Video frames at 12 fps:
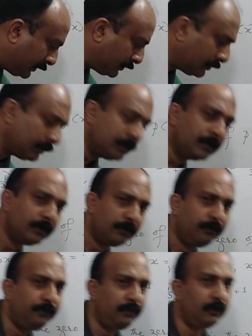do
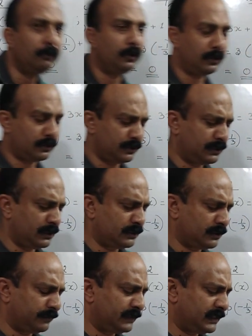few more questions
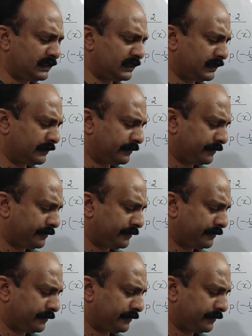of this.